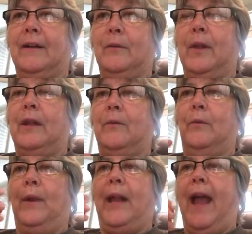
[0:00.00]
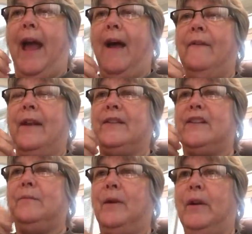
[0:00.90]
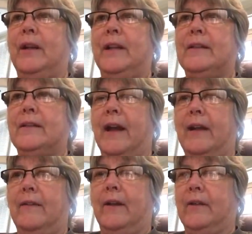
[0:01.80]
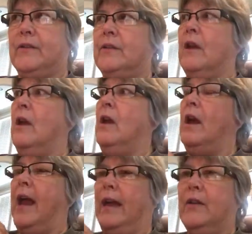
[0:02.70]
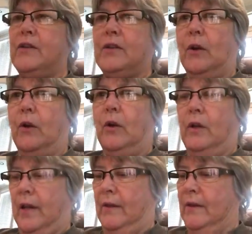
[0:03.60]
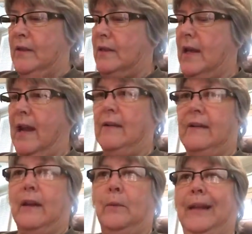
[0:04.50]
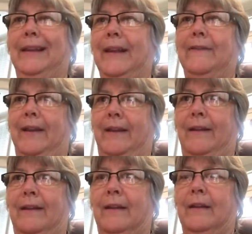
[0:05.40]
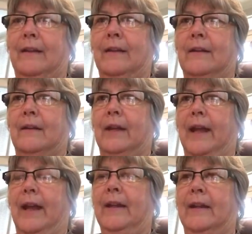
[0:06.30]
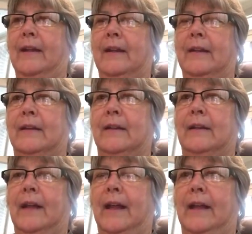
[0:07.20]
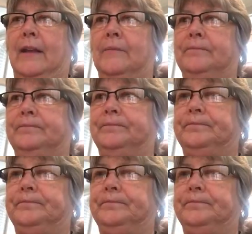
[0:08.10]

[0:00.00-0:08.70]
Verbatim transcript: We, we have a spirit inside of us and a soul in this tent that we live in, okay? And